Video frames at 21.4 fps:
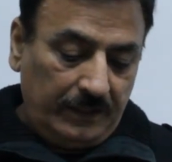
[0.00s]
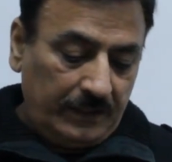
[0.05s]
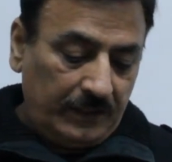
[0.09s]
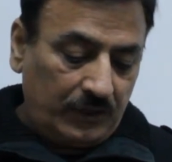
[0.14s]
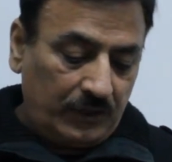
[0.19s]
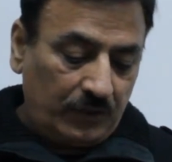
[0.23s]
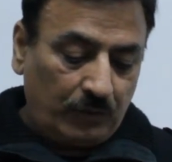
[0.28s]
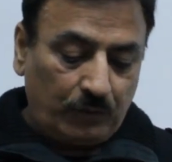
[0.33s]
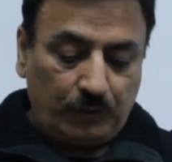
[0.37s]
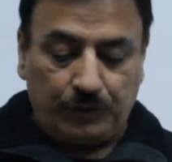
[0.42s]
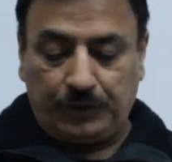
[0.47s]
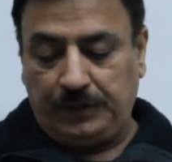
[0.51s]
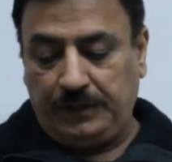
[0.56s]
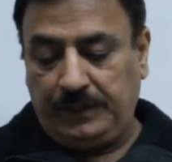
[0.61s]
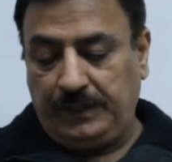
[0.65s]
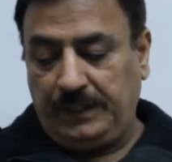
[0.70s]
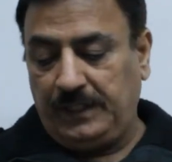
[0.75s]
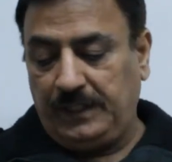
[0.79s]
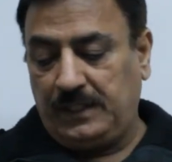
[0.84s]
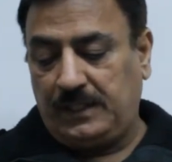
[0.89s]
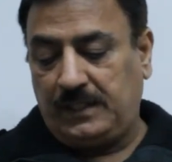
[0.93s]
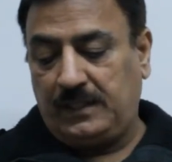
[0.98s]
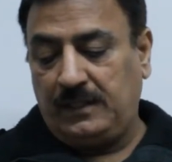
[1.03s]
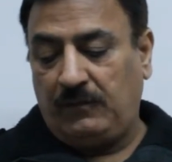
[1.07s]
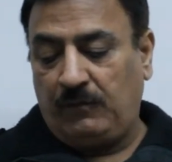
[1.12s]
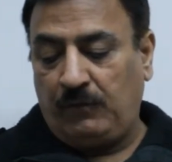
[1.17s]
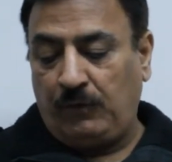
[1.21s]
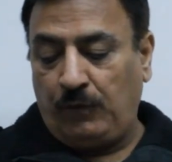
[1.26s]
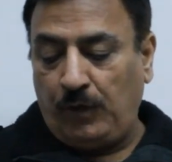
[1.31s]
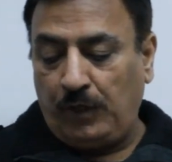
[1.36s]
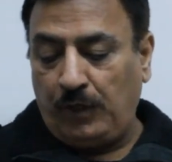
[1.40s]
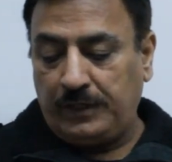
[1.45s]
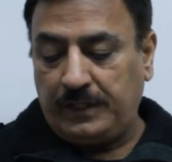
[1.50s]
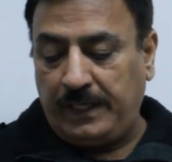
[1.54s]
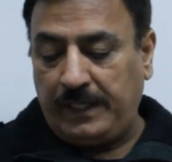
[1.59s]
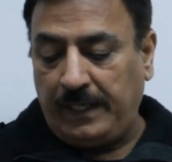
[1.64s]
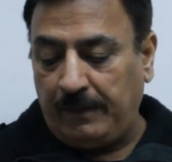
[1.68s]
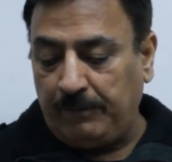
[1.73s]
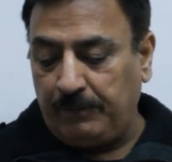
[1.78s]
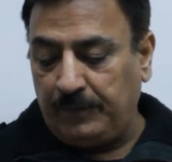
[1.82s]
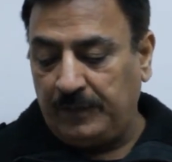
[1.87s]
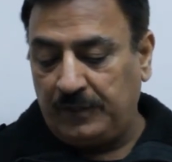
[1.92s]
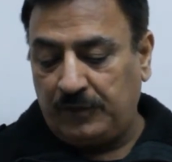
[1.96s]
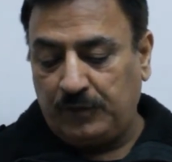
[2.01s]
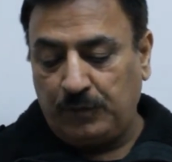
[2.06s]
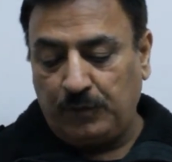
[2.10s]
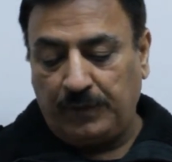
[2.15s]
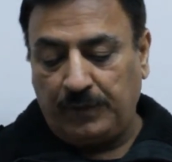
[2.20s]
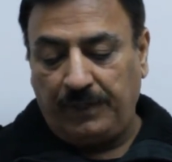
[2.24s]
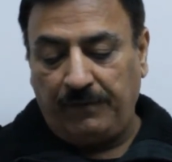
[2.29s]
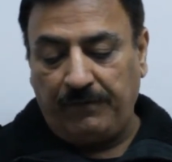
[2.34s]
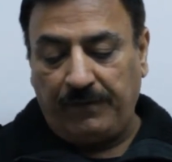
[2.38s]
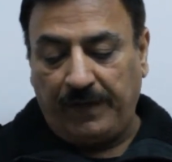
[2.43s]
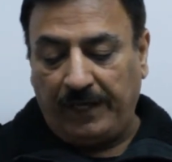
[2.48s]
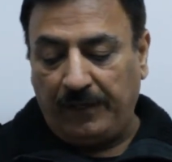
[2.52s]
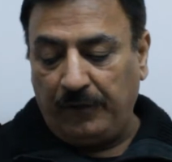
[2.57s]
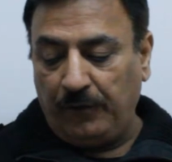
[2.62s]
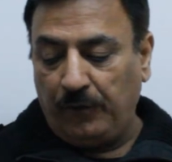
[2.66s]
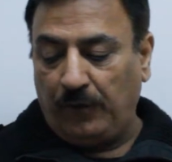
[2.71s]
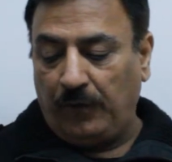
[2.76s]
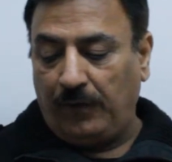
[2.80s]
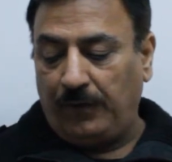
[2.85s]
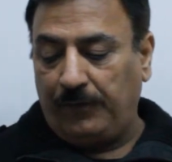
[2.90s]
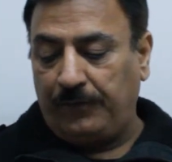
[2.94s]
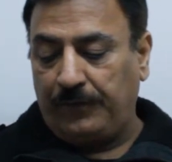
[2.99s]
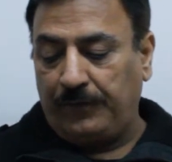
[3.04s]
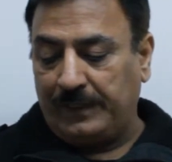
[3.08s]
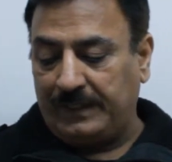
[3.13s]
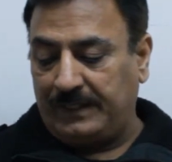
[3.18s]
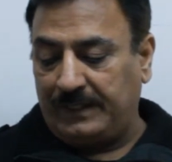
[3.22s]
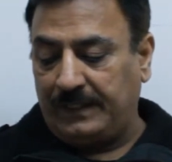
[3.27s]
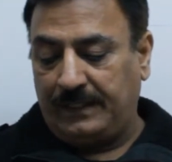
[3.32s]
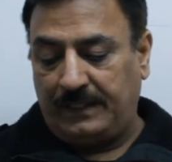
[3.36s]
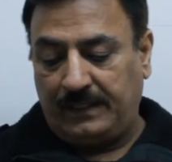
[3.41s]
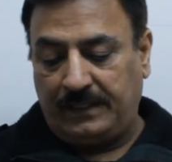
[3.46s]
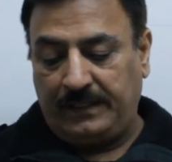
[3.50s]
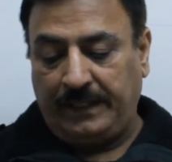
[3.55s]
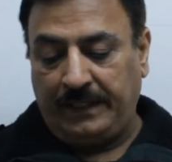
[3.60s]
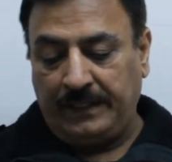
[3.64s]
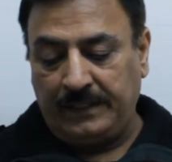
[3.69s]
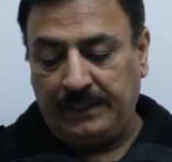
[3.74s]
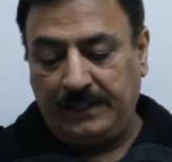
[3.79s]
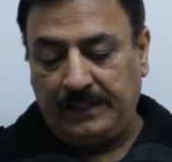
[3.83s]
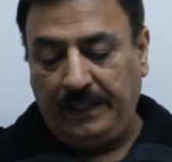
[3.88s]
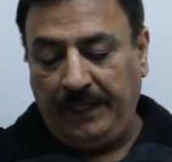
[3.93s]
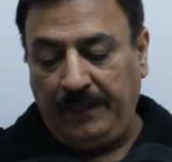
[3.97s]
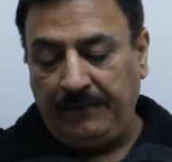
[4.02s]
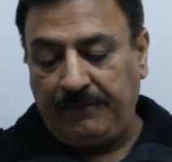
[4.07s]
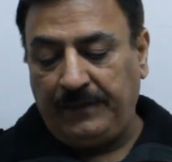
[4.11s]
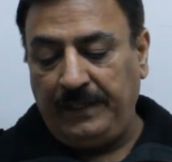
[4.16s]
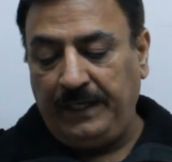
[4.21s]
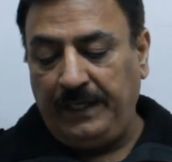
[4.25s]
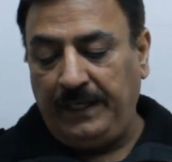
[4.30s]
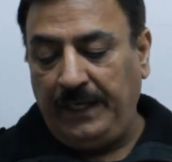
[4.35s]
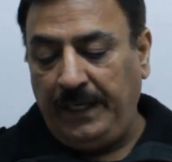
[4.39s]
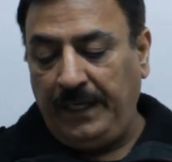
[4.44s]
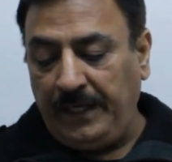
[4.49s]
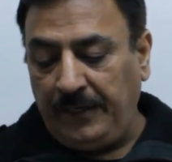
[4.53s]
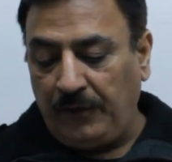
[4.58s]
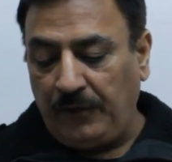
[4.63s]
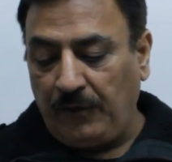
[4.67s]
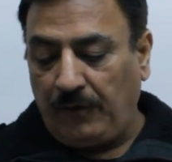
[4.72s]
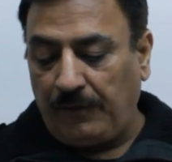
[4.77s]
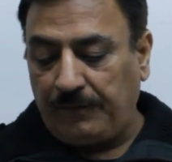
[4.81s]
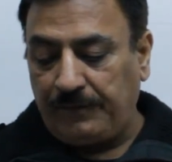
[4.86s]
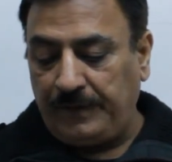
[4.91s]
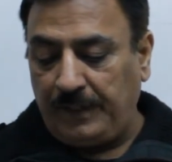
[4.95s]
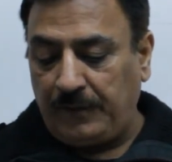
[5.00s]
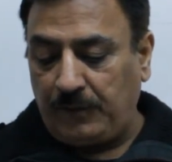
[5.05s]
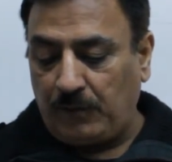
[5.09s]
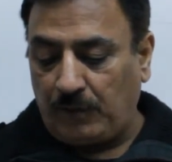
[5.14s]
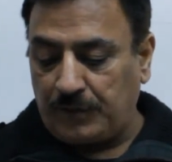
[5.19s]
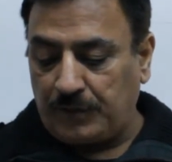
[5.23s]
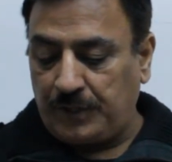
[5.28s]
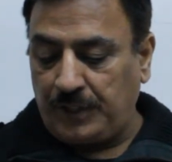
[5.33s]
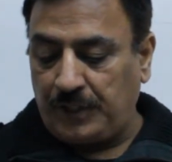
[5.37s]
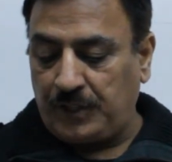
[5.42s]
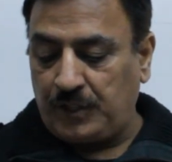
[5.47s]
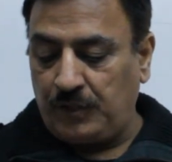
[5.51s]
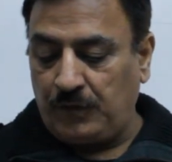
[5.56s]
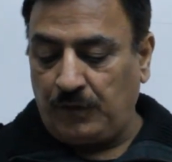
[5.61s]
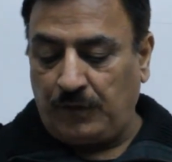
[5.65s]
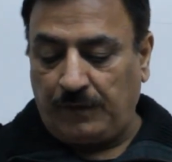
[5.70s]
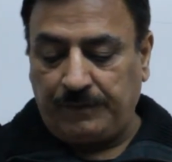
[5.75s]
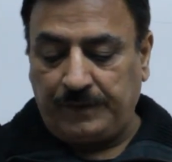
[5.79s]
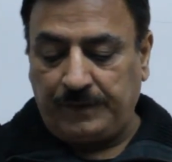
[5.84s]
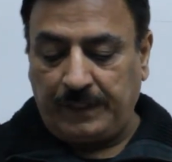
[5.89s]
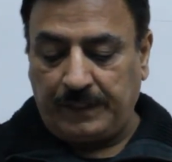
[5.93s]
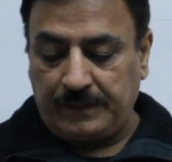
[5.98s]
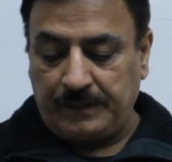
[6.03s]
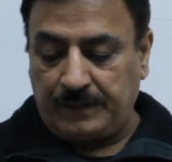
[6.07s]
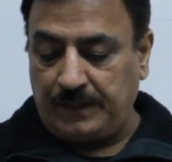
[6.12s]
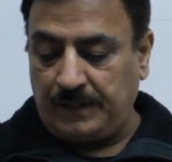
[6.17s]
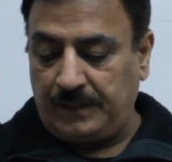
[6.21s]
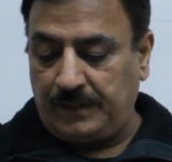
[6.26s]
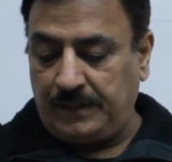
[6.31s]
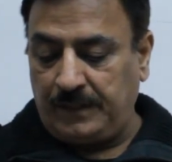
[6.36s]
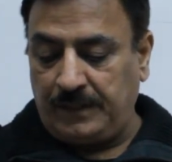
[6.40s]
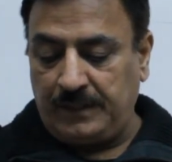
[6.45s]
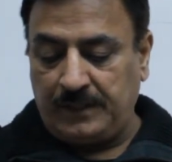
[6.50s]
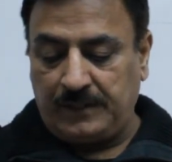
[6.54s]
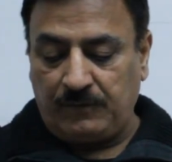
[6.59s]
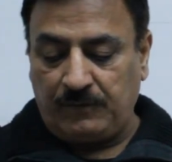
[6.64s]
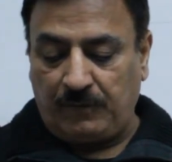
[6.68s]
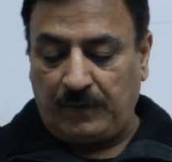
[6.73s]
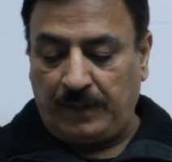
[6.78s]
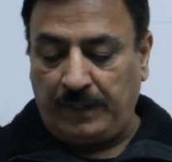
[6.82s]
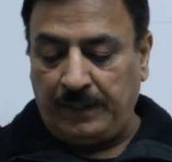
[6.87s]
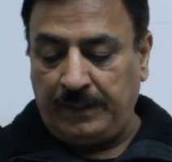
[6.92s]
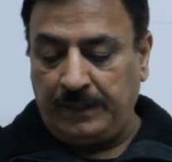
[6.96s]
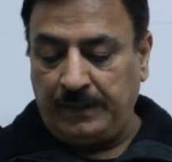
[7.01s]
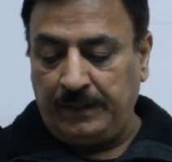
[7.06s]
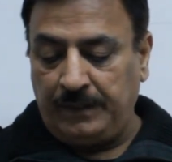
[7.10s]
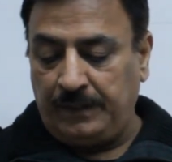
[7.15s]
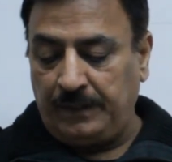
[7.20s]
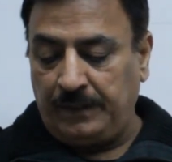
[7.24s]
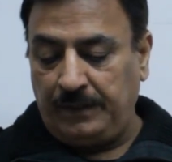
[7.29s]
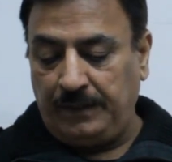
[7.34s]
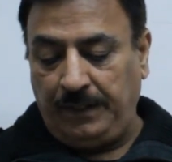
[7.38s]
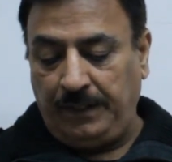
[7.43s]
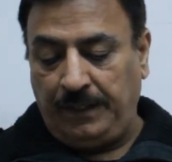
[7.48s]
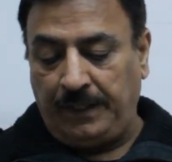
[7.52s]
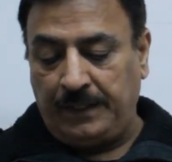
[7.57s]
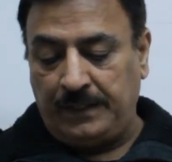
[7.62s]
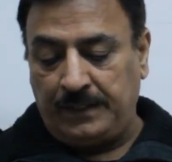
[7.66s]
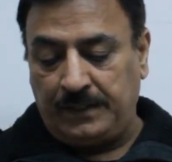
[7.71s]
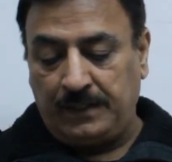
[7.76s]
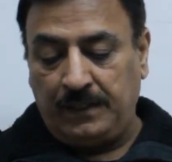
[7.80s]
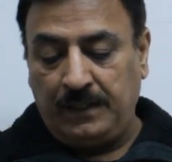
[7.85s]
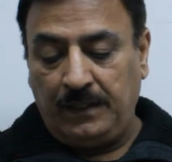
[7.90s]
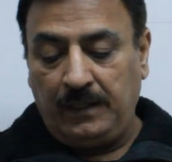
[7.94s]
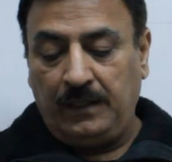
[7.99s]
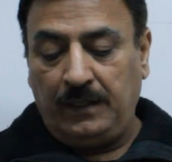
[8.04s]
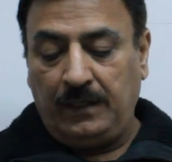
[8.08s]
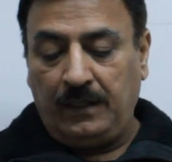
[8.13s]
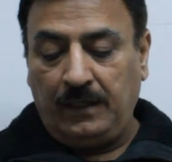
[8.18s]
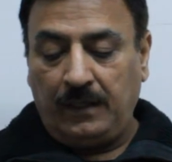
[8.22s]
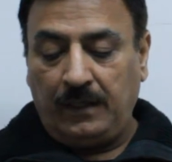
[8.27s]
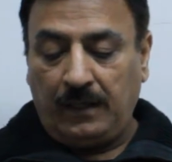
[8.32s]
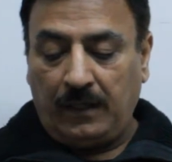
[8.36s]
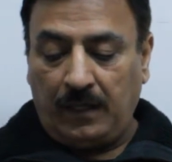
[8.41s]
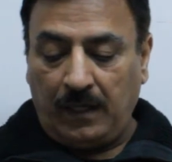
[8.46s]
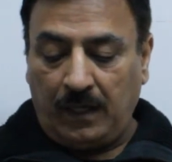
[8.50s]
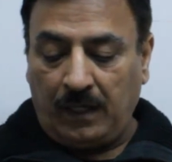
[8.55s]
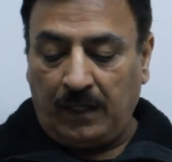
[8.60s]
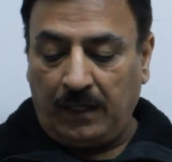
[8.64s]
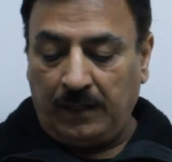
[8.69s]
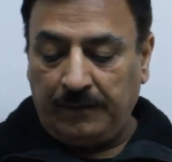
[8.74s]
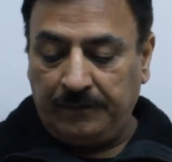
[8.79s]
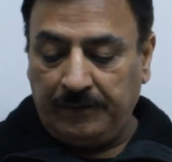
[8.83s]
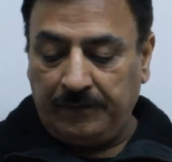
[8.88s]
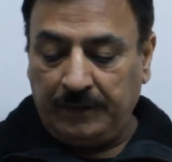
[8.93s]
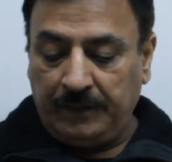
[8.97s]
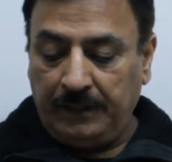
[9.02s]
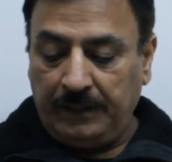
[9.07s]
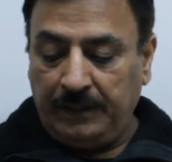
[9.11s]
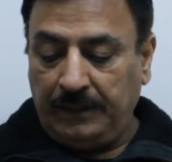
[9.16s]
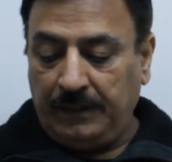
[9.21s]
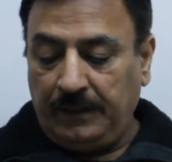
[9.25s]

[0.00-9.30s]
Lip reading: So question is, what happens to the value of resistance if the area of the cross section of the resistance wire is half,